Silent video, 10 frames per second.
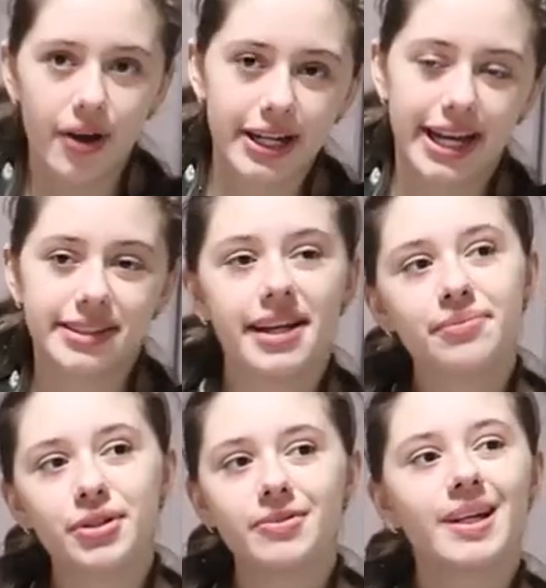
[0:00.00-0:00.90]
Okay, and
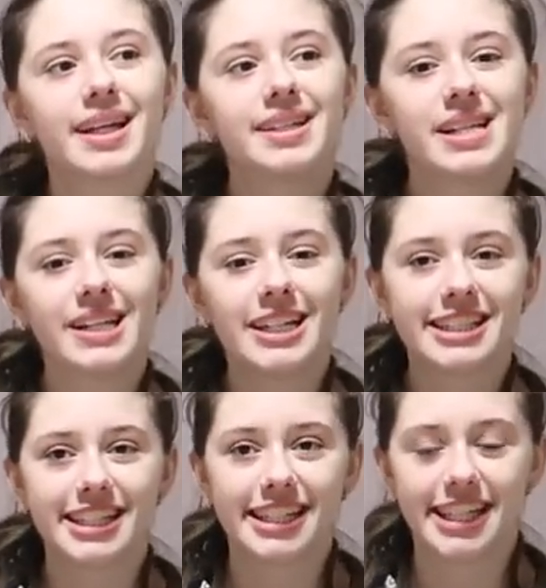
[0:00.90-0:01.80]
then moving into,
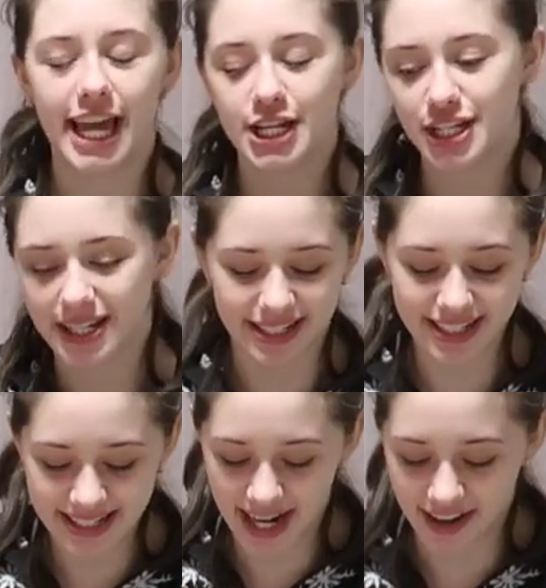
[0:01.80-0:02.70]
like, the kitchen
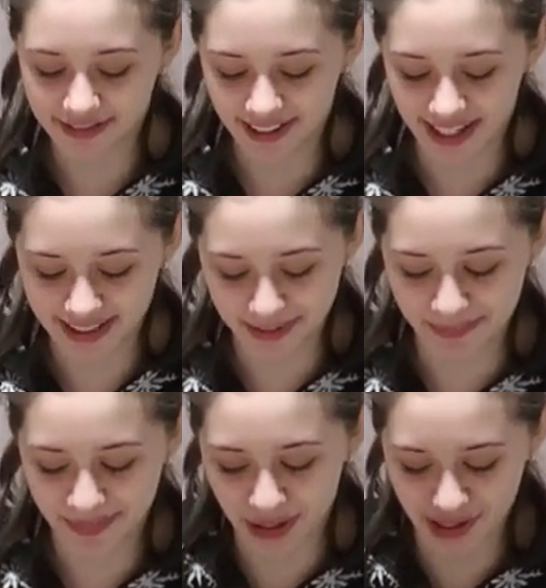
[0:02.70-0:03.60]
stuff, or, like, the
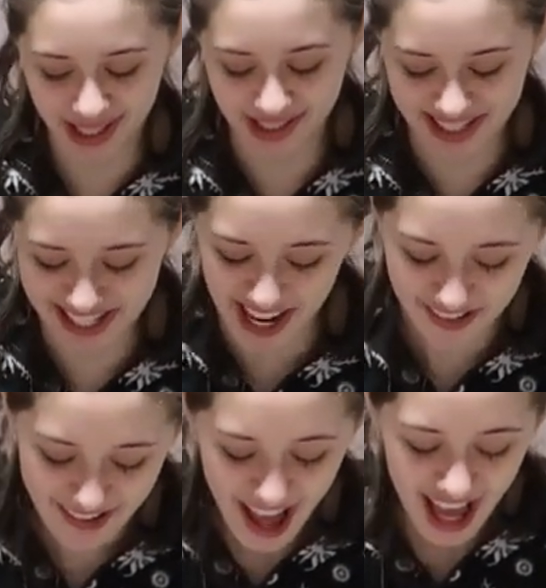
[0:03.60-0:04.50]
cooking
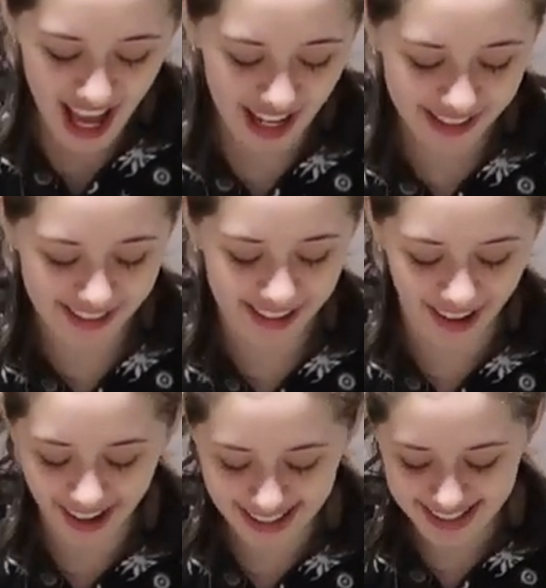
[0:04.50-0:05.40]
stuff, I
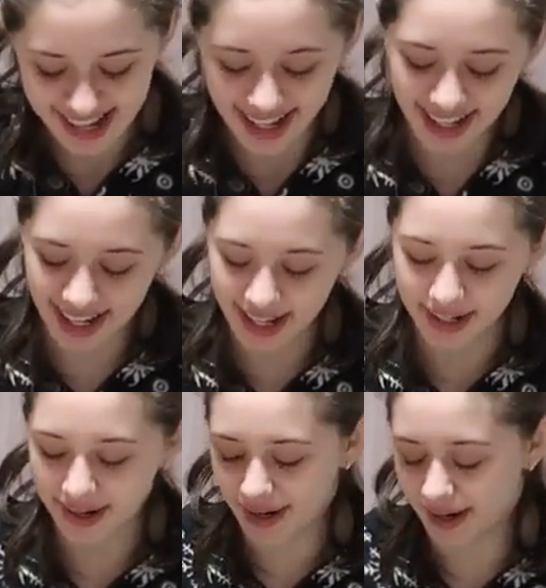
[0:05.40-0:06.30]
got
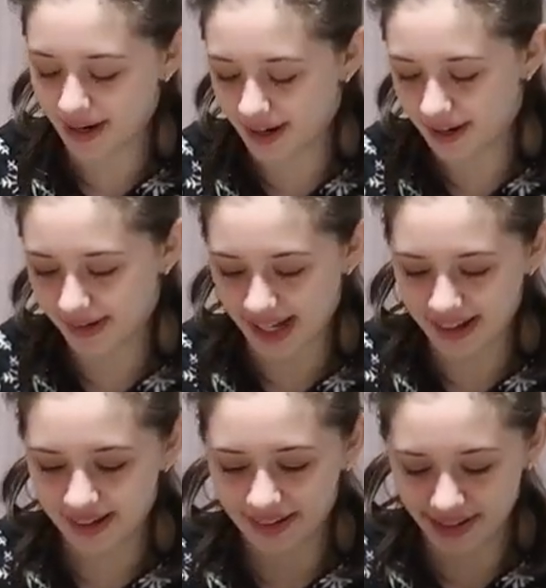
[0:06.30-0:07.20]
a,
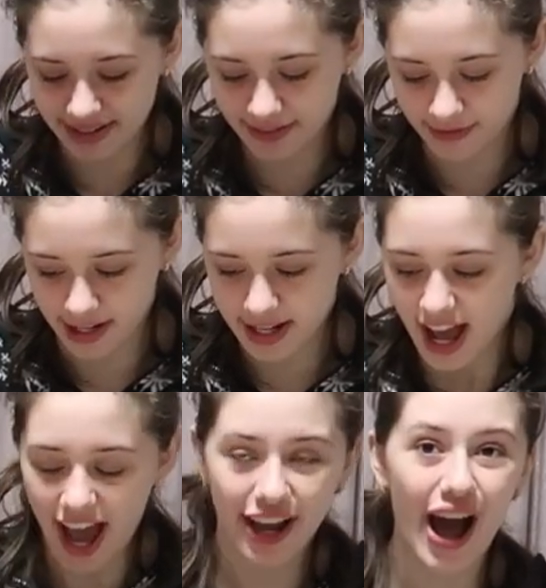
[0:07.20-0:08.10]
wait, where's the front?
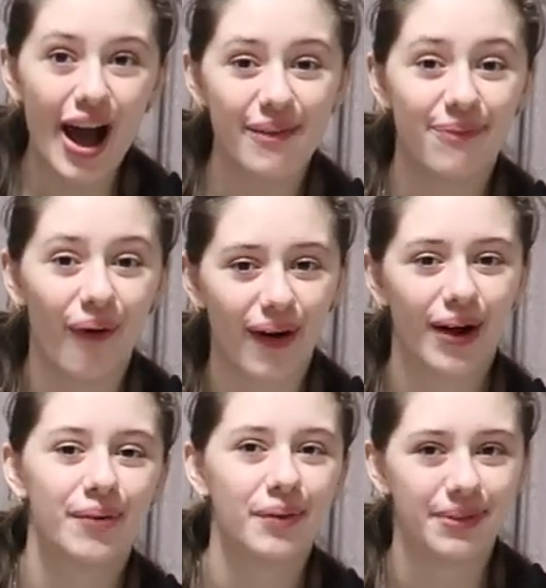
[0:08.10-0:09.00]
I got a
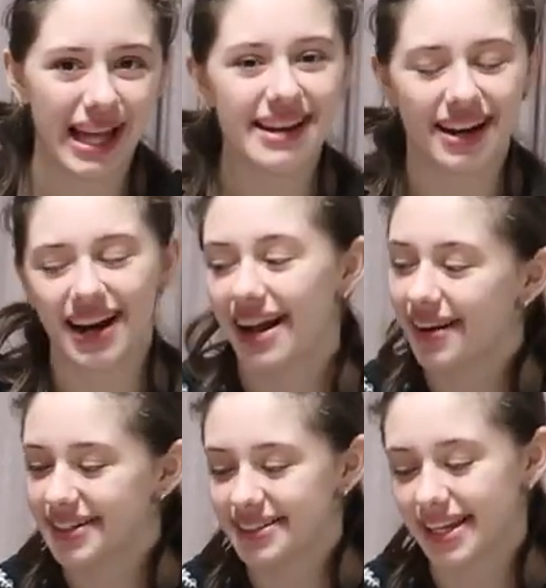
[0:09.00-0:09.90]
portable blender.
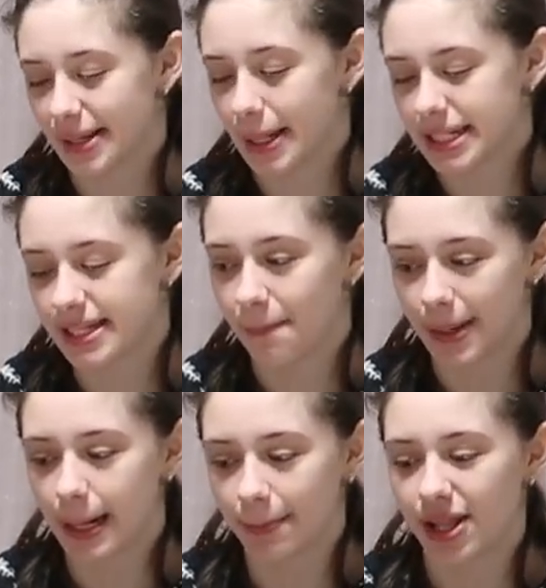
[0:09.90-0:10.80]
It was, like, it's a
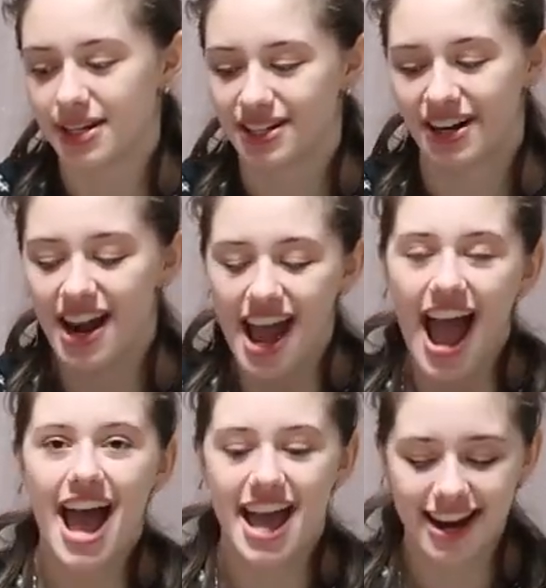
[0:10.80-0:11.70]
mini blender,
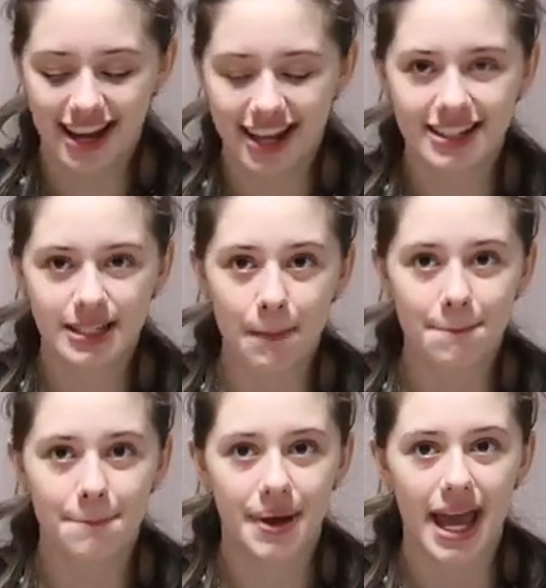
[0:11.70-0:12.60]
and it's
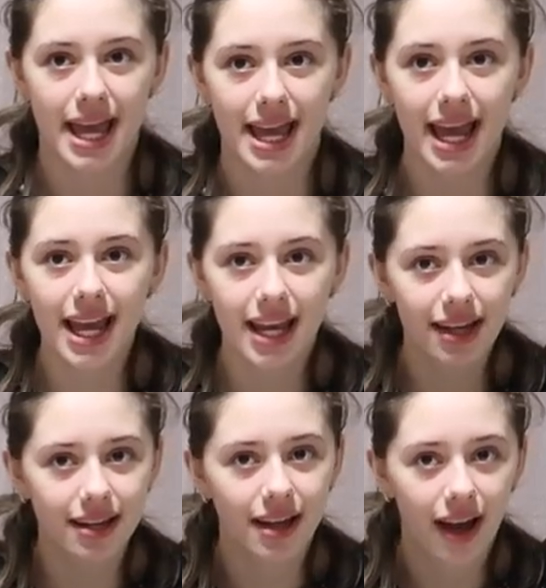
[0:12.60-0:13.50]

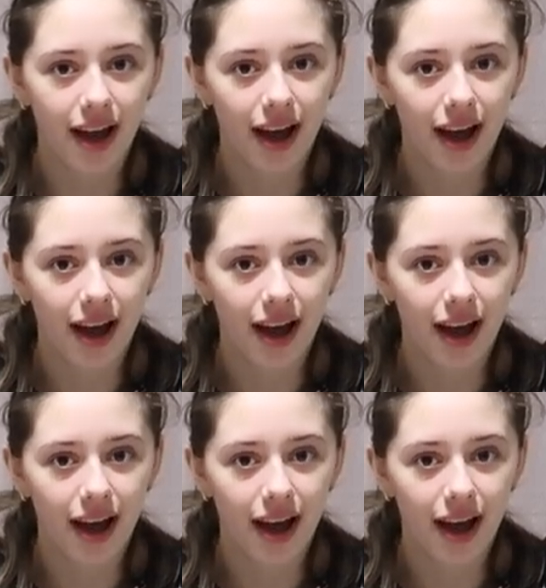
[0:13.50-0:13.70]
pink.